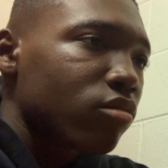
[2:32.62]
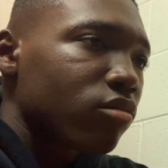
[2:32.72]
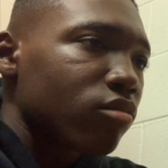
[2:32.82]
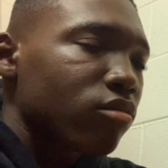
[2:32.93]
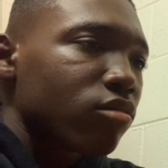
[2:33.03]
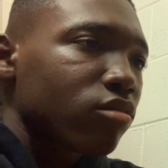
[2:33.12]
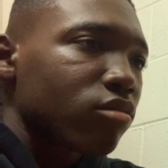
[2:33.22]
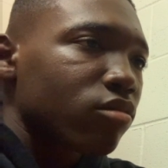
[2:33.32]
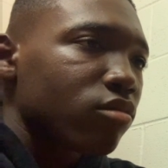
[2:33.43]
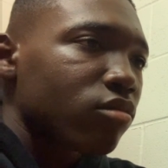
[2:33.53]

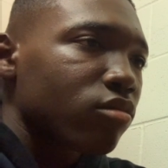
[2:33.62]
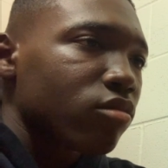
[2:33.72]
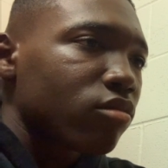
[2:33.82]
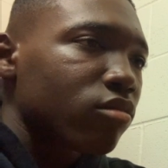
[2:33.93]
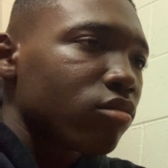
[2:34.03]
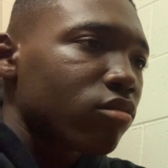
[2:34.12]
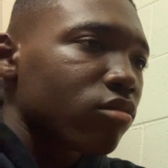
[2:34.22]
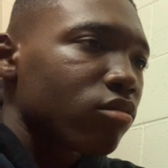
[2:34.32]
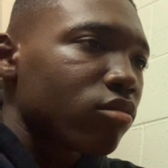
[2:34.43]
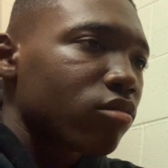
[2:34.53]
No words are spoken by the person on screen.